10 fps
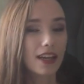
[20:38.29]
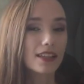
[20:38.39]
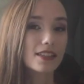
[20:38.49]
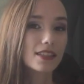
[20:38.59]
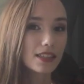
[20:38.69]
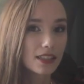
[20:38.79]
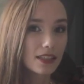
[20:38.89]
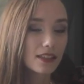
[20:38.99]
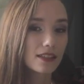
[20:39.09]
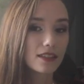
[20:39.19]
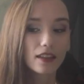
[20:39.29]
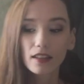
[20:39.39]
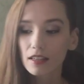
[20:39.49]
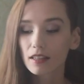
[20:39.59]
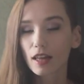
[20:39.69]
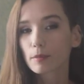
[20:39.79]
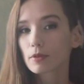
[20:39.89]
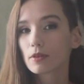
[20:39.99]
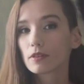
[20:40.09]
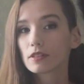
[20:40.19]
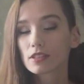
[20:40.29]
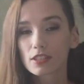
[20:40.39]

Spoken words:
I can see the little label